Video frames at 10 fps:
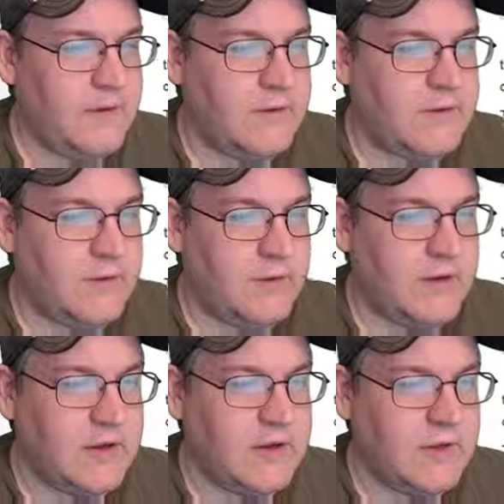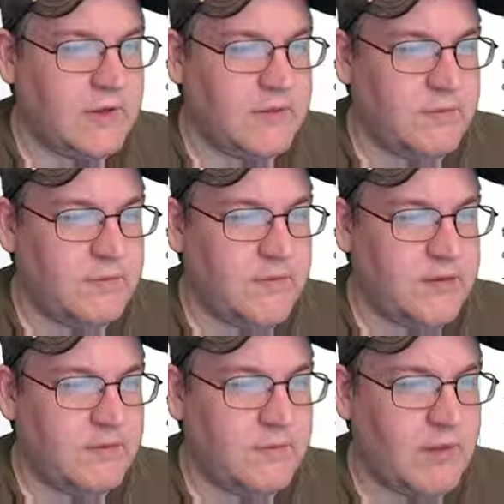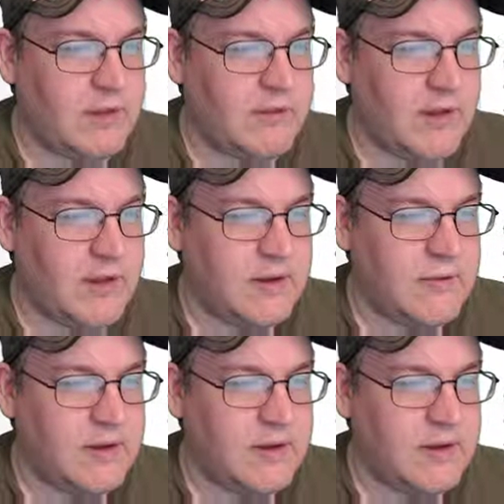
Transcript: so you can do the different ones like